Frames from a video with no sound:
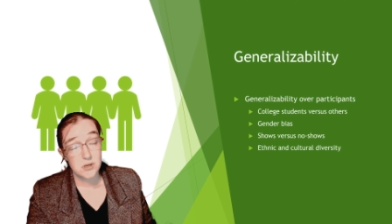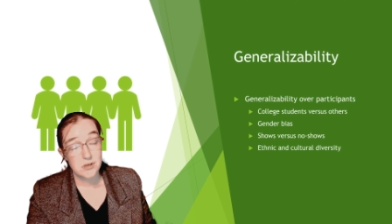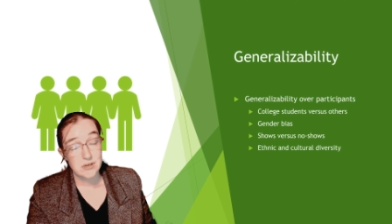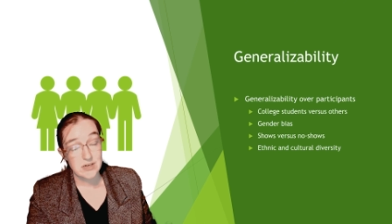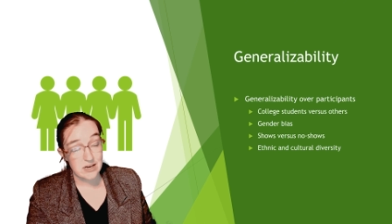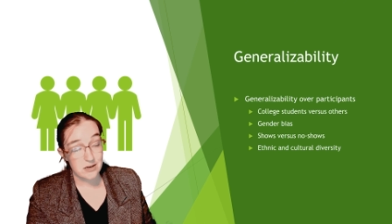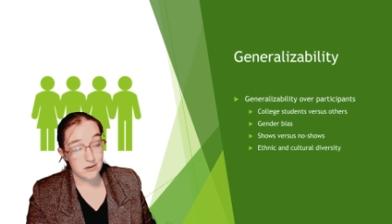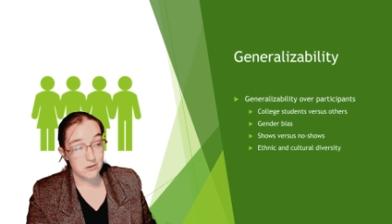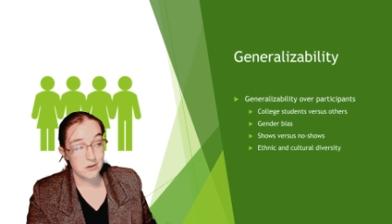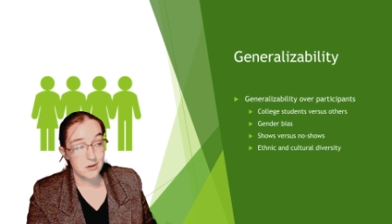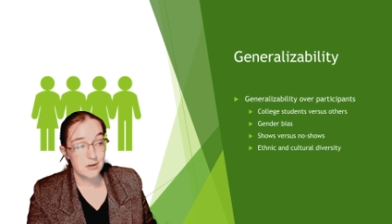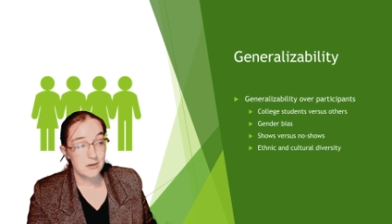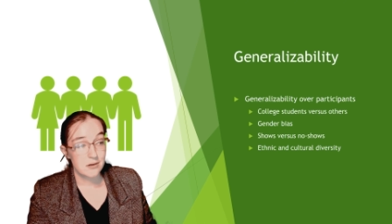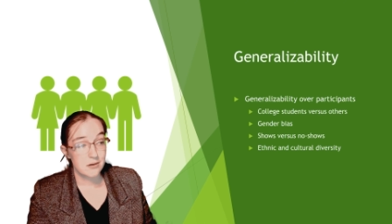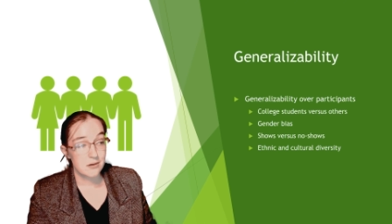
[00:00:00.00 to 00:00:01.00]
Now,
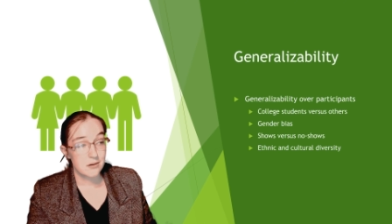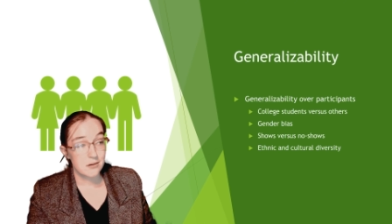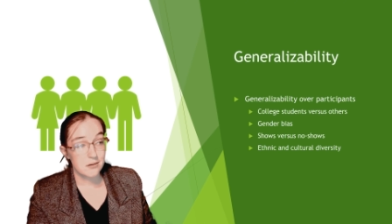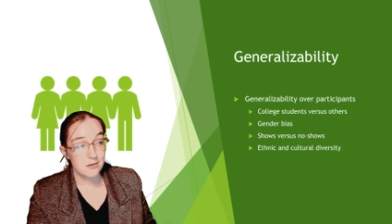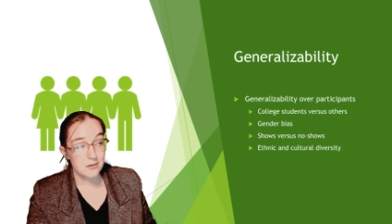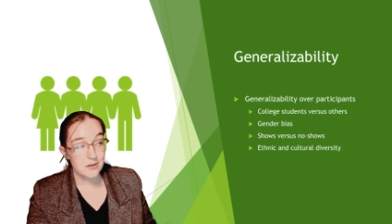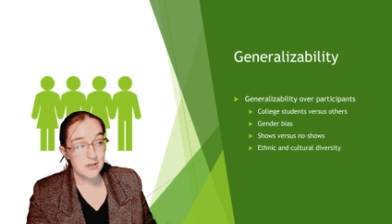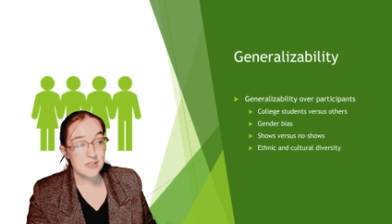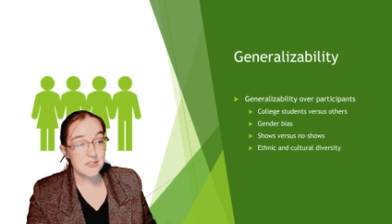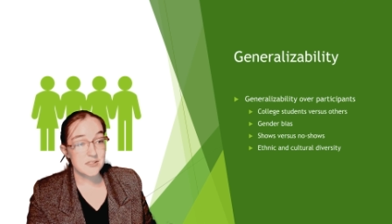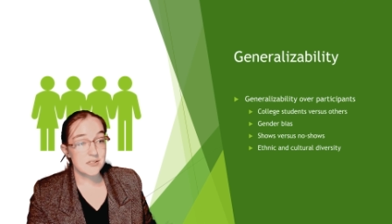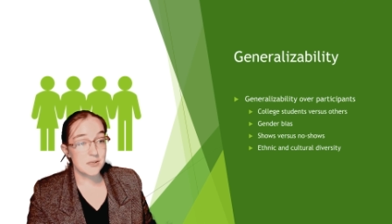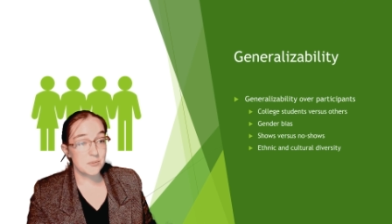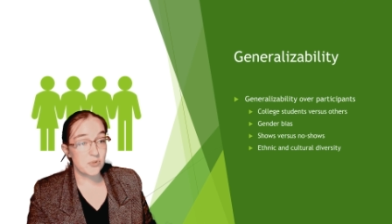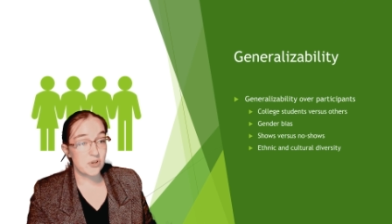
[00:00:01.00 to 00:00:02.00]
as
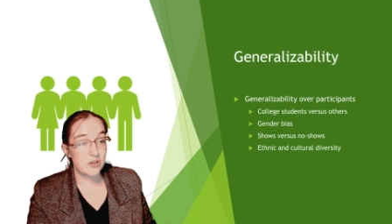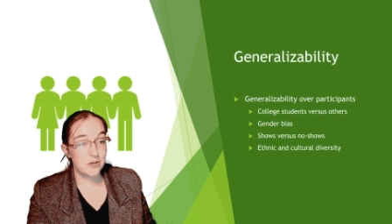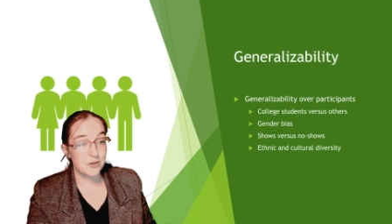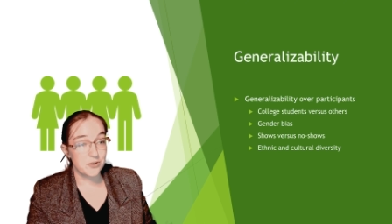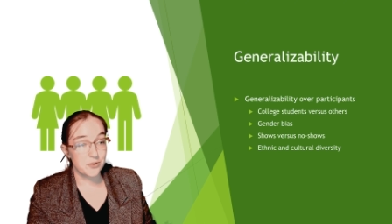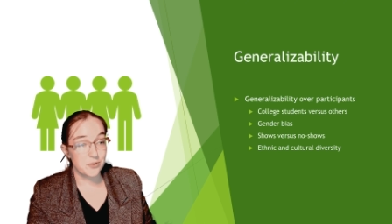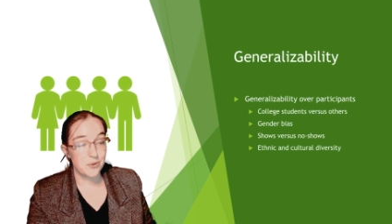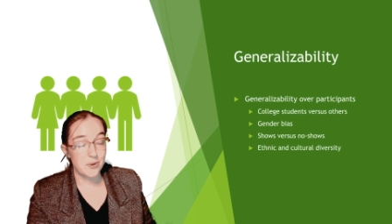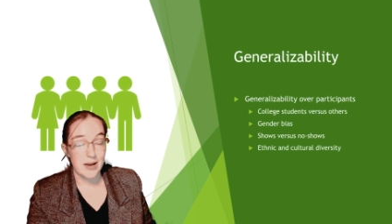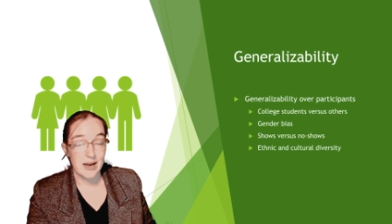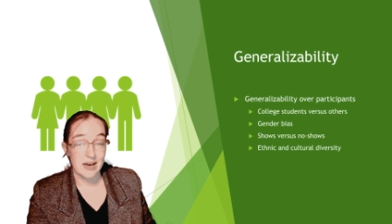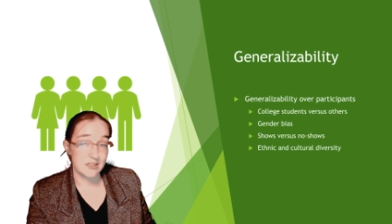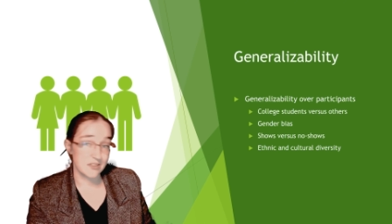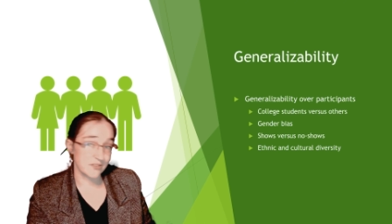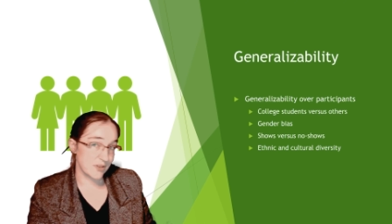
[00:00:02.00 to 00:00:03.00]
someone who
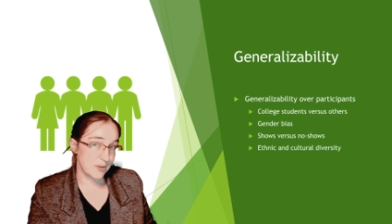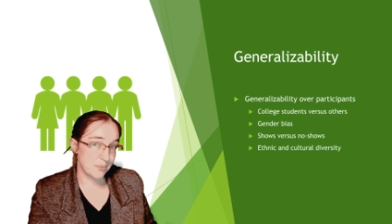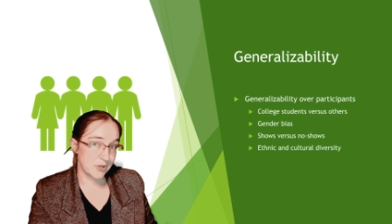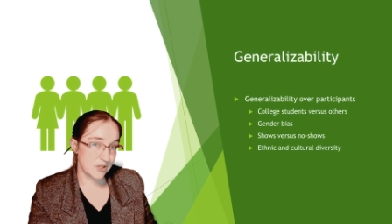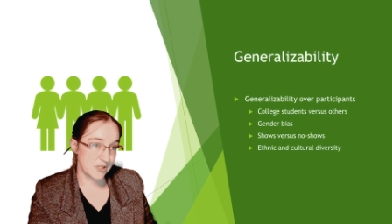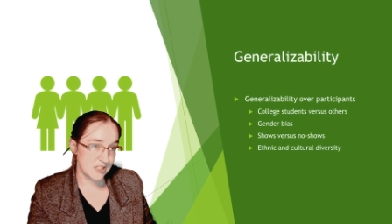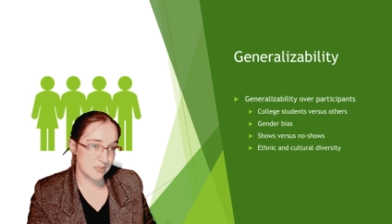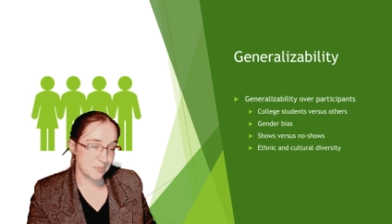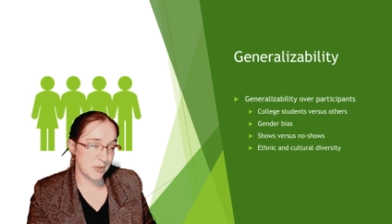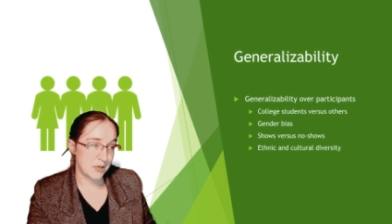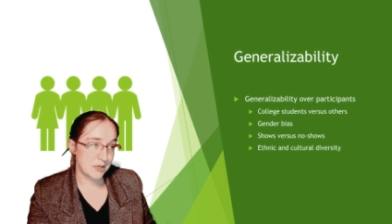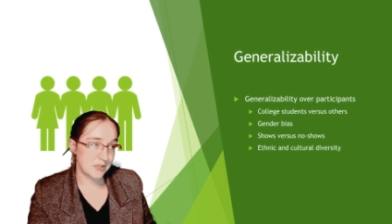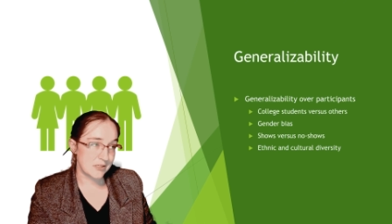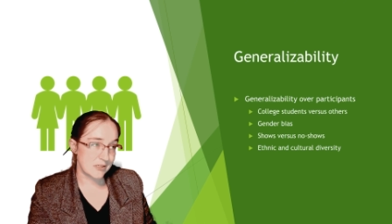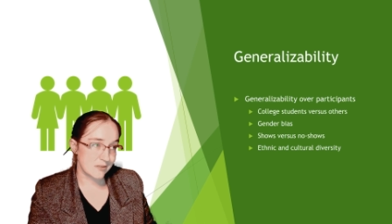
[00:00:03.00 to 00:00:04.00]
actively
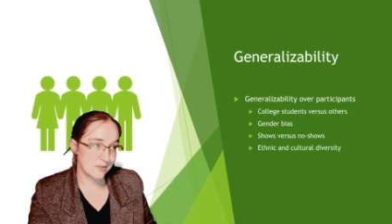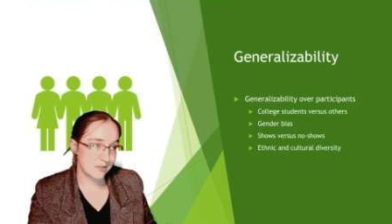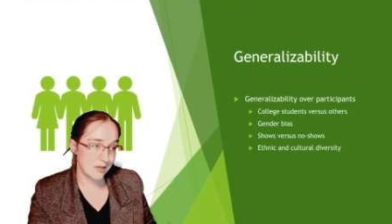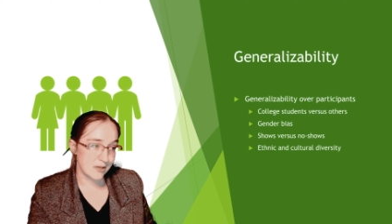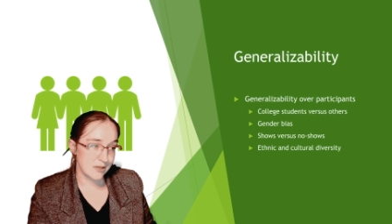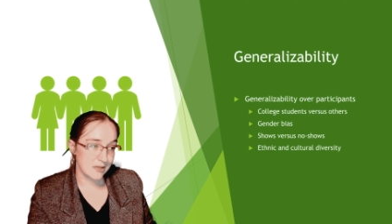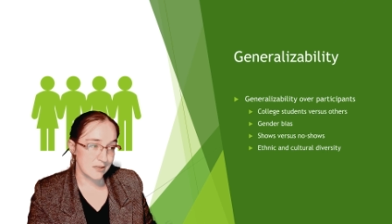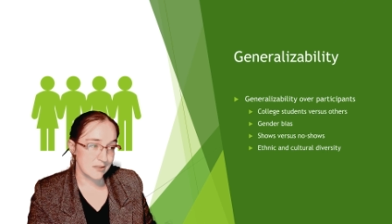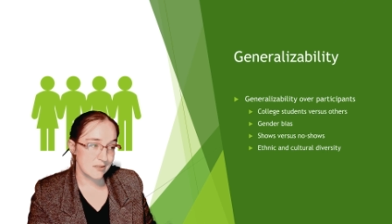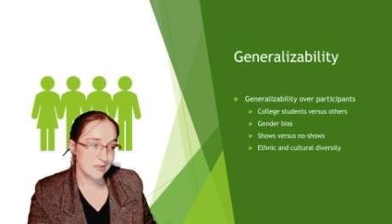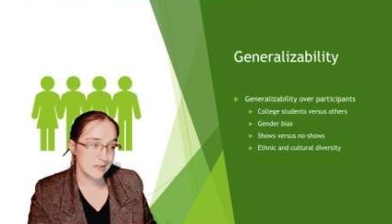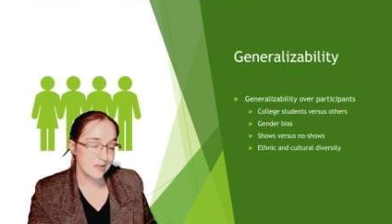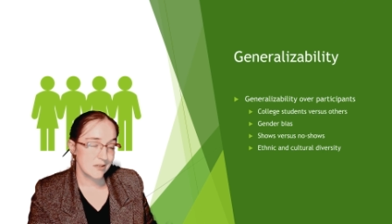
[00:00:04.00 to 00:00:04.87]
participated in studies,